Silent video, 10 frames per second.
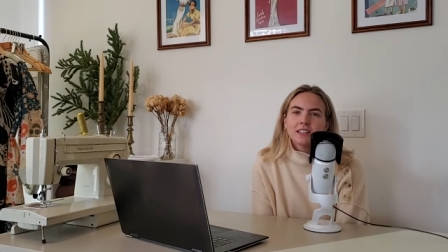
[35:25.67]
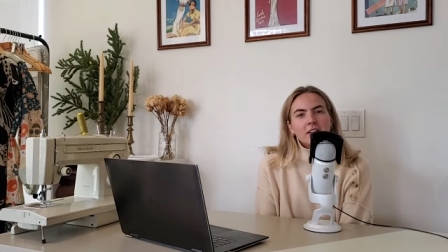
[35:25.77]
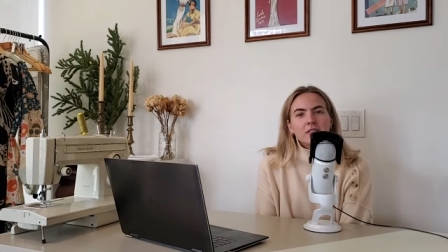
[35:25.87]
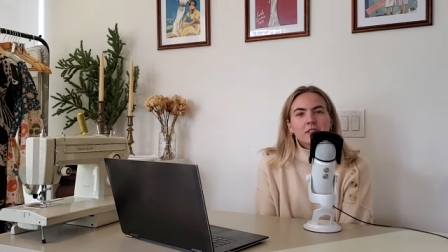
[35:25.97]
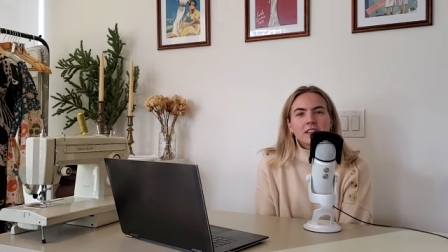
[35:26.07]

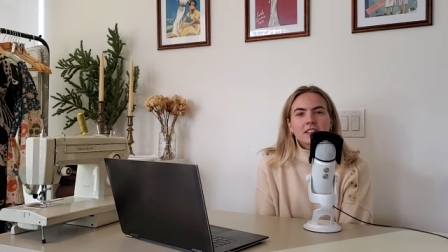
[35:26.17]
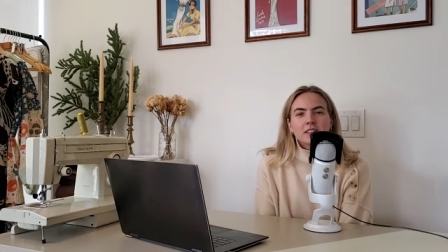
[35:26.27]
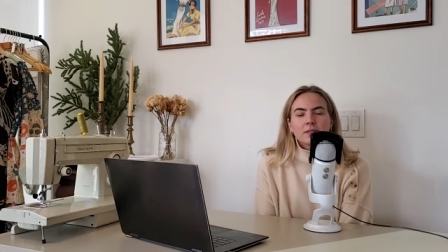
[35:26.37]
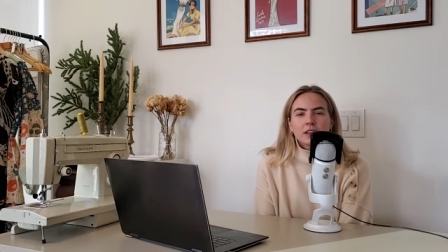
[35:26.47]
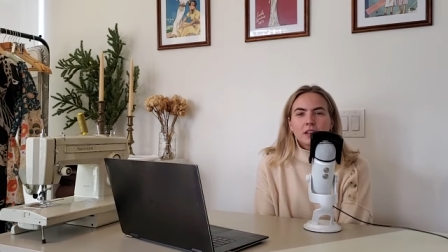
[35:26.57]
If you like this
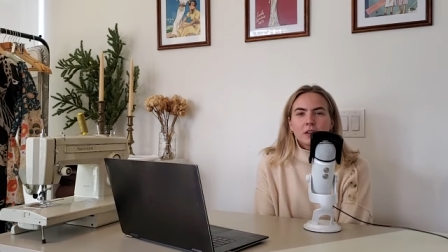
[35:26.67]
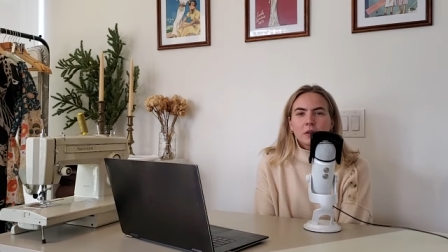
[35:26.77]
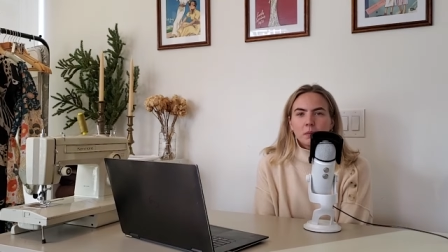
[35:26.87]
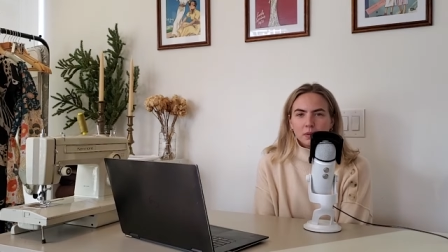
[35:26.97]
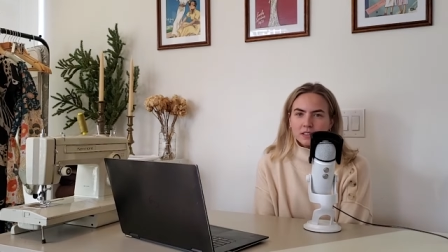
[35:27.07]
video,
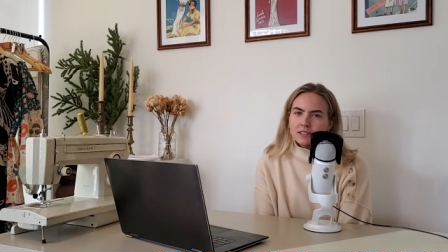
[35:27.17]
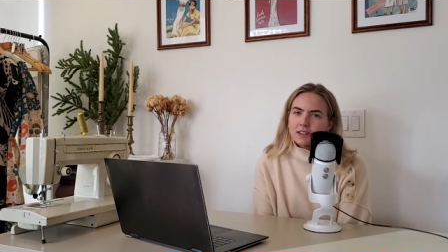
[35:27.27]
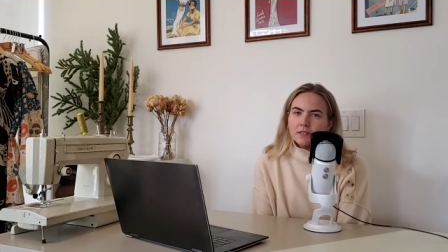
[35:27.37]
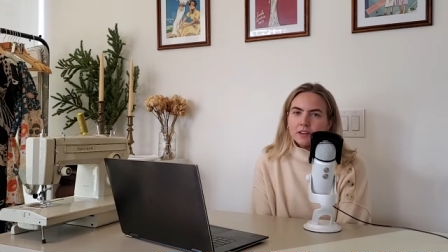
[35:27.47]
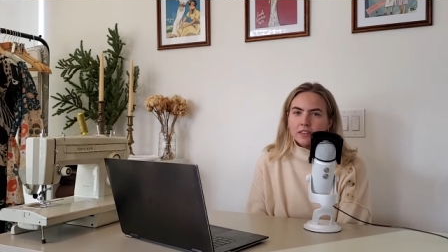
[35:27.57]
please
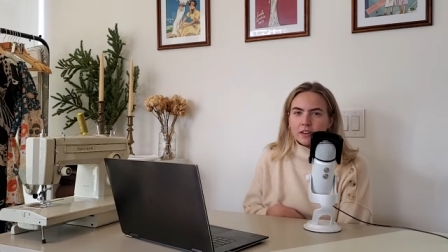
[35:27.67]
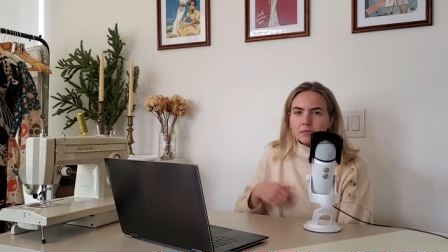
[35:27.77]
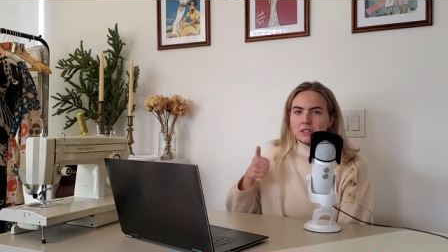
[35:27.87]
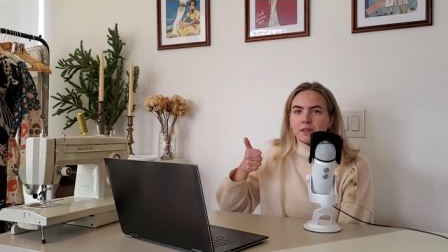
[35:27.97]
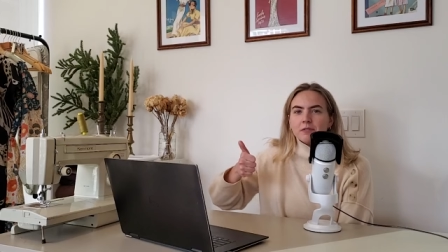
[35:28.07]
give it a
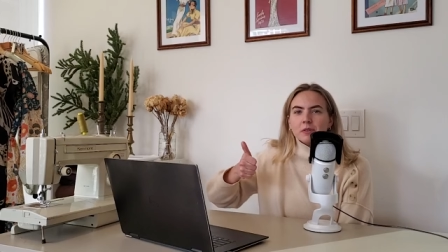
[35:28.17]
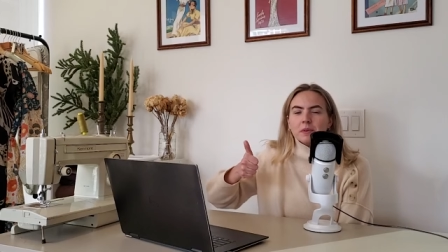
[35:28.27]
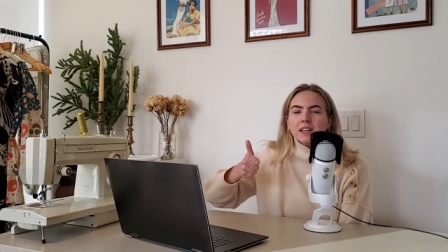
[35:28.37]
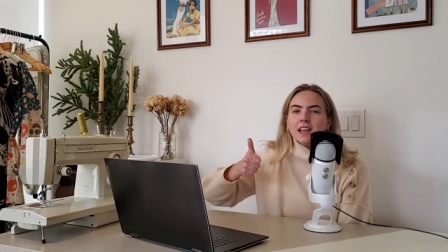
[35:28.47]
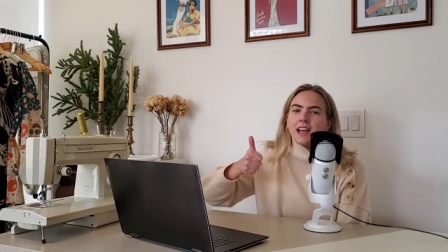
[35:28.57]
thumbs up for
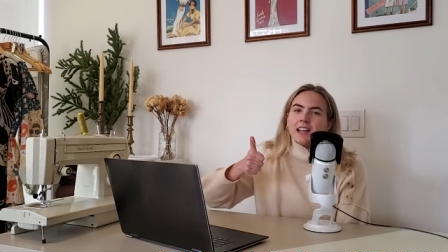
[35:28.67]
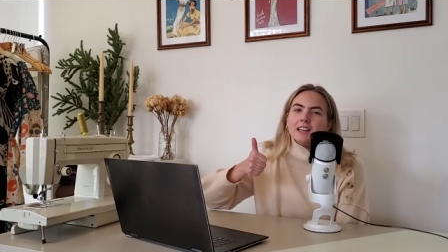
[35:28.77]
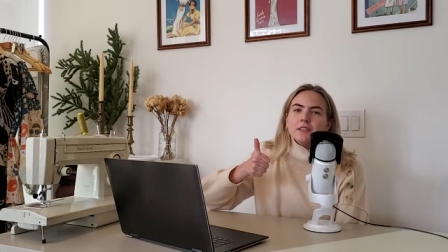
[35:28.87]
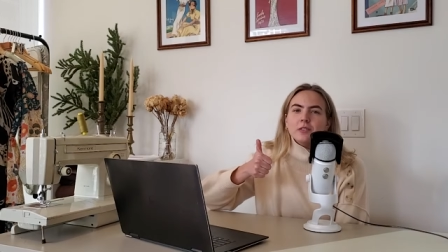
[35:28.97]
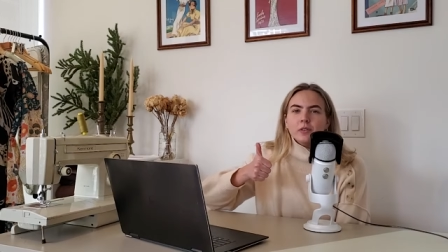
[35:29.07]
me and
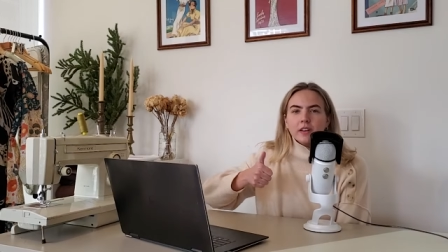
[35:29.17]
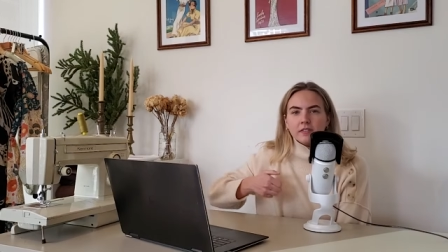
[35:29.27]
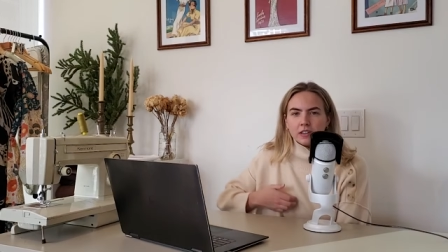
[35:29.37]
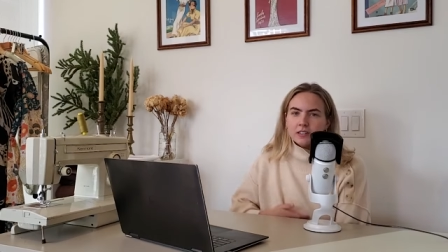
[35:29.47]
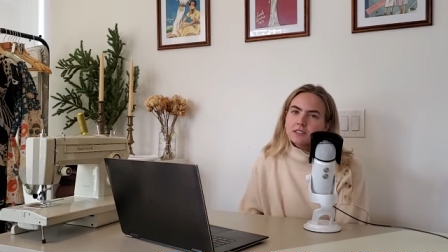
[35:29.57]
if you like
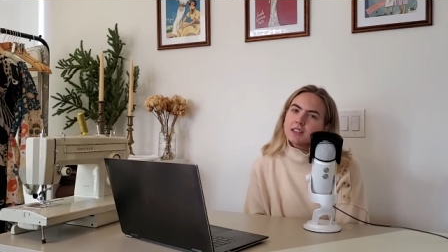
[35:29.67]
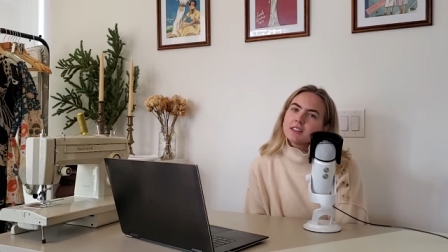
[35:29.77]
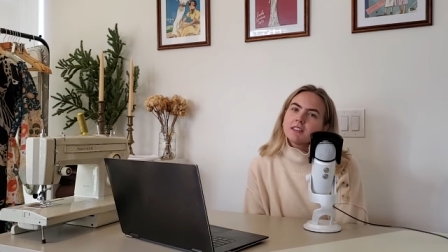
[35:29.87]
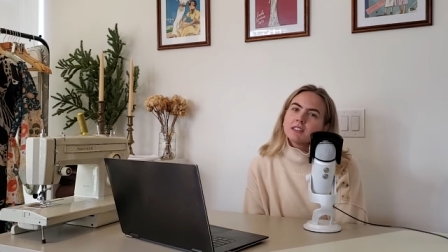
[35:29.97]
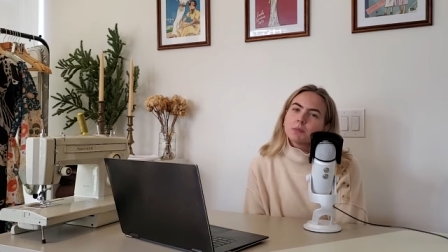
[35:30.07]
videos like
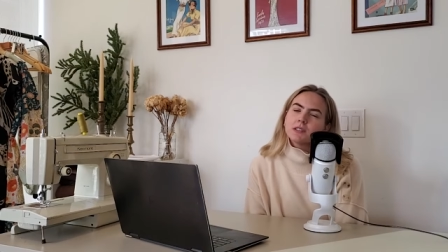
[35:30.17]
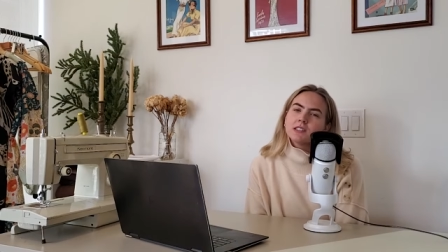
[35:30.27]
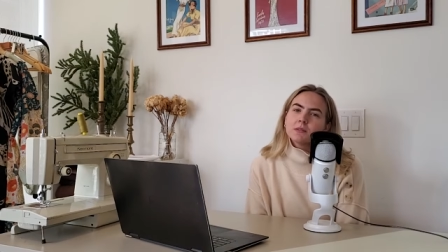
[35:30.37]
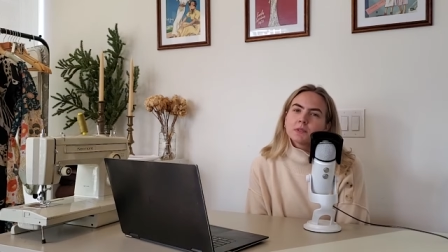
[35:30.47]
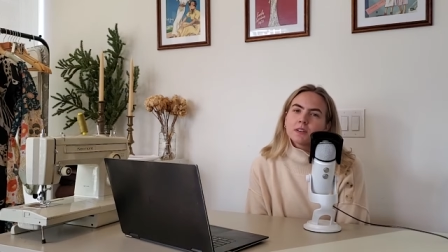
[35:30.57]
this, please
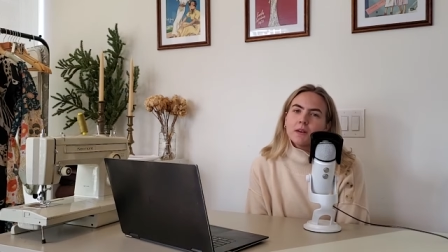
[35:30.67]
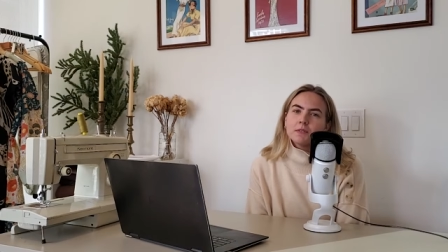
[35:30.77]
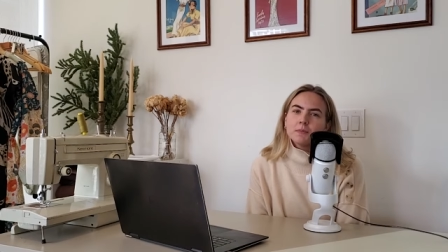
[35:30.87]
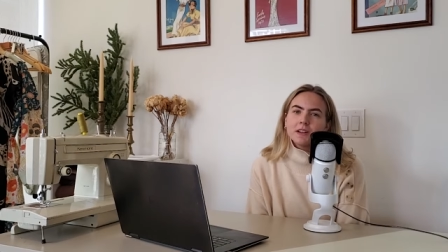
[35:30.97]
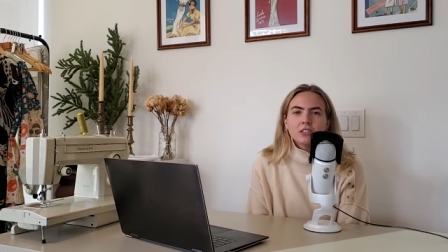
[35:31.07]
subscribe
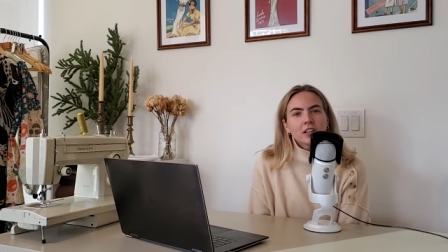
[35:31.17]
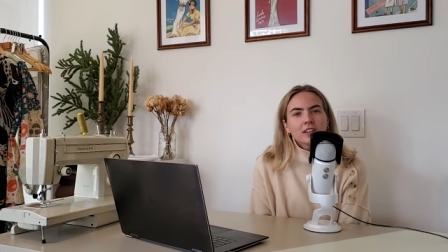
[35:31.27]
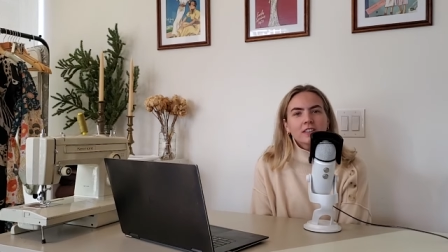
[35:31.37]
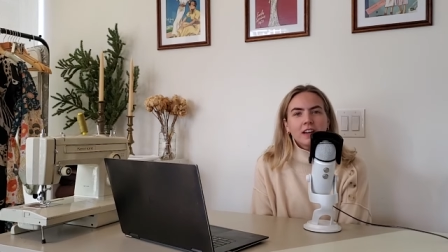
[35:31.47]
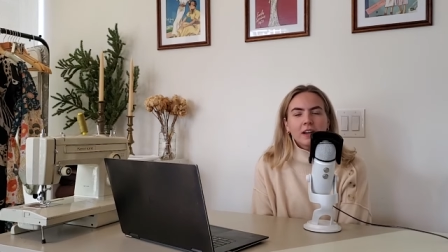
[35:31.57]
to my
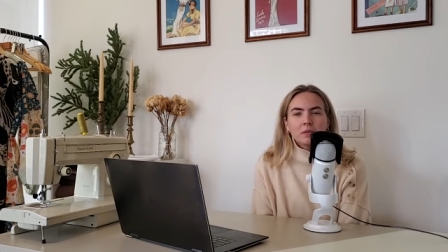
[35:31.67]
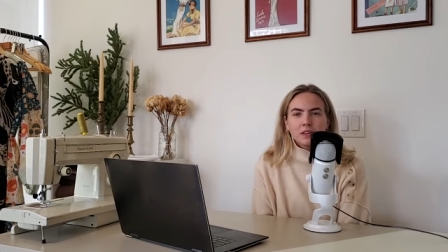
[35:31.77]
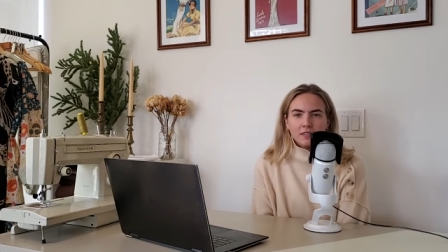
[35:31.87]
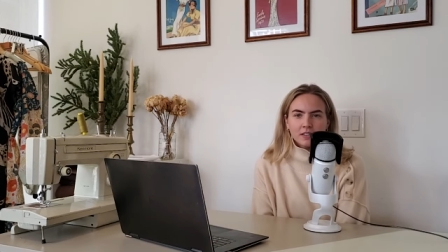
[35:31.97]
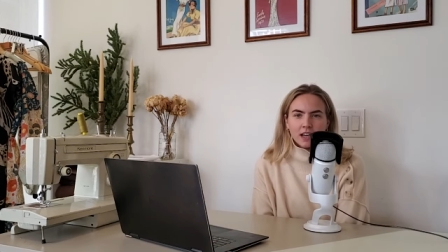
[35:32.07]
channel. I would
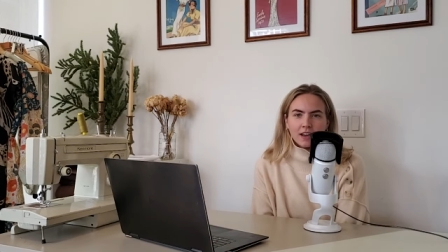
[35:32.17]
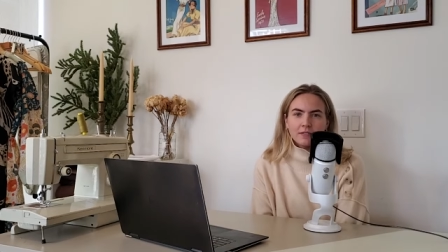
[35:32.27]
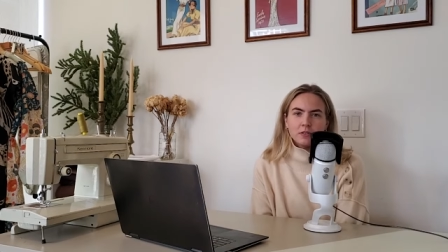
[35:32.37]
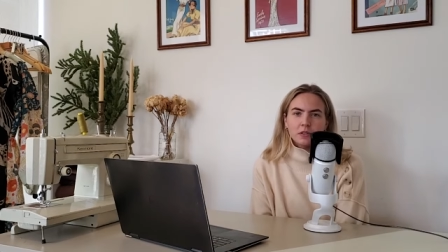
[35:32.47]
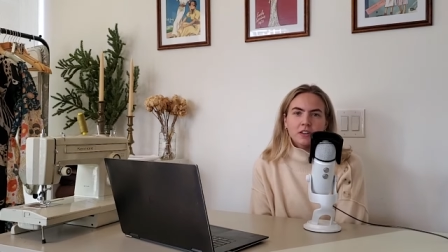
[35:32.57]
love to have
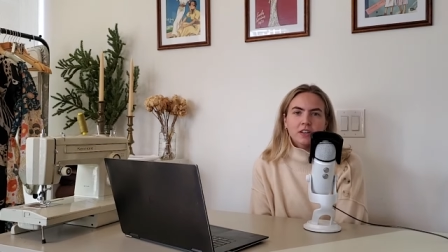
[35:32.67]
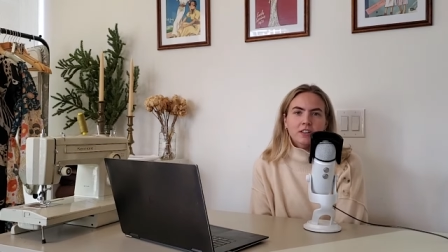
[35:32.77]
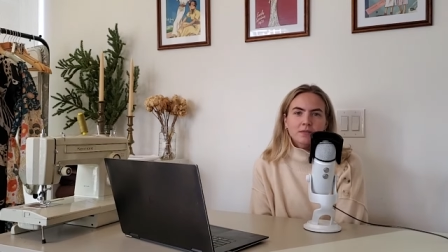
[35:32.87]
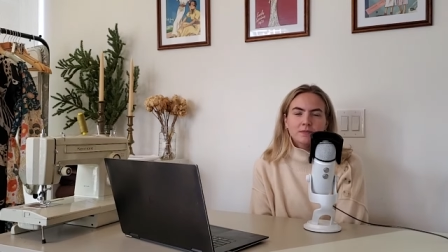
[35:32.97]
you here.